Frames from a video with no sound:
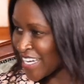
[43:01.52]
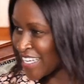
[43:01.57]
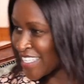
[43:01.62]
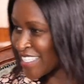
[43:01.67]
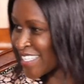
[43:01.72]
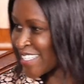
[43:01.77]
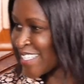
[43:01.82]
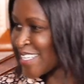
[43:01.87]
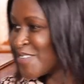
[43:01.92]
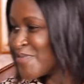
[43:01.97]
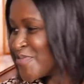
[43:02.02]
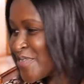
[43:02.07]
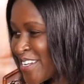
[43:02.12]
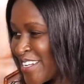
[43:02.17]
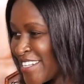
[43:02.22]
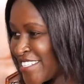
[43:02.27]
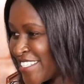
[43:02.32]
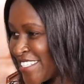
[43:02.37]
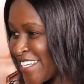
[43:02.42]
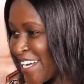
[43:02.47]
ask, they
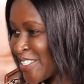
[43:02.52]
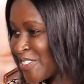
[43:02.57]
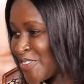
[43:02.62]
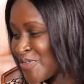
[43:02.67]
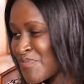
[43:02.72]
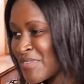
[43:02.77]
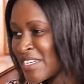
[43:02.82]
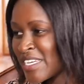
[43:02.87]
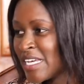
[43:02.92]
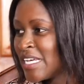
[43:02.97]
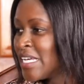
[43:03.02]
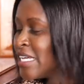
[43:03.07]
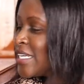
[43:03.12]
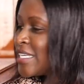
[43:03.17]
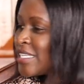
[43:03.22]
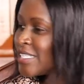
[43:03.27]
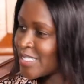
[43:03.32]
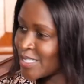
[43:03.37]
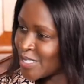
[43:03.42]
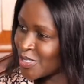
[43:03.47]
will judge yes, me,
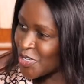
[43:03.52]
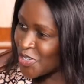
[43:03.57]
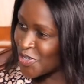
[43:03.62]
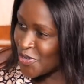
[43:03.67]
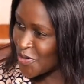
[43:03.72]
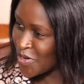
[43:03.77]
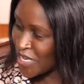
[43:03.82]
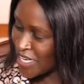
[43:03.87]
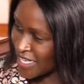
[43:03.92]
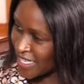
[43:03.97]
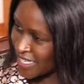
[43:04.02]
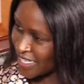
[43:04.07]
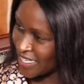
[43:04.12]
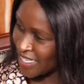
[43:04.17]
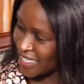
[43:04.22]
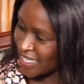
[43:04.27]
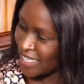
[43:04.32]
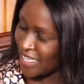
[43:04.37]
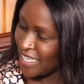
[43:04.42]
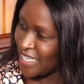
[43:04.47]
yes. is sugar.
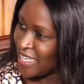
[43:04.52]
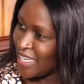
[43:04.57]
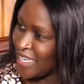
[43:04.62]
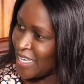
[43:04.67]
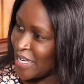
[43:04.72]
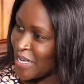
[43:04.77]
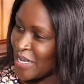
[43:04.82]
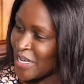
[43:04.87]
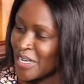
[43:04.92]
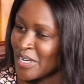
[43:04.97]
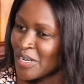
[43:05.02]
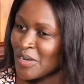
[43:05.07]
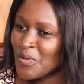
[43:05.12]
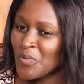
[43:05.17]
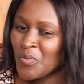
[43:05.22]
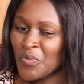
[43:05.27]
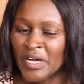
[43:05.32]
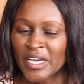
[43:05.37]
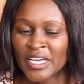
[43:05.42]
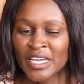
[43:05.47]
Yes.
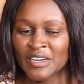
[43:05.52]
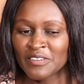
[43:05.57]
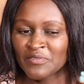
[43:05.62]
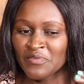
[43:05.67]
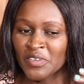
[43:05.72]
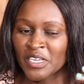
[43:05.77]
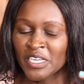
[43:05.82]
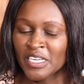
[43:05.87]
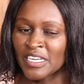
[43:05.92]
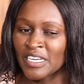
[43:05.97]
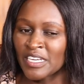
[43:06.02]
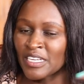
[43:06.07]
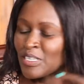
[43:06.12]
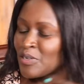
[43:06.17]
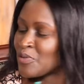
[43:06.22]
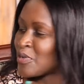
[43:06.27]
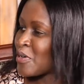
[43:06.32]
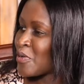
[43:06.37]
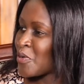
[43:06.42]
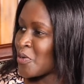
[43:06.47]
Why have we killed
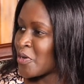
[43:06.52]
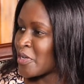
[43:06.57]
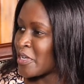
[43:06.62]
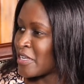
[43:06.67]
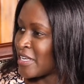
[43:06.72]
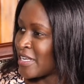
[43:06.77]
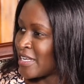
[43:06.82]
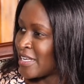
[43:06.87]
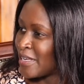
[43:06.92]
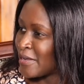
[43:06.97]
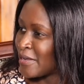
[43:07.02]
our own?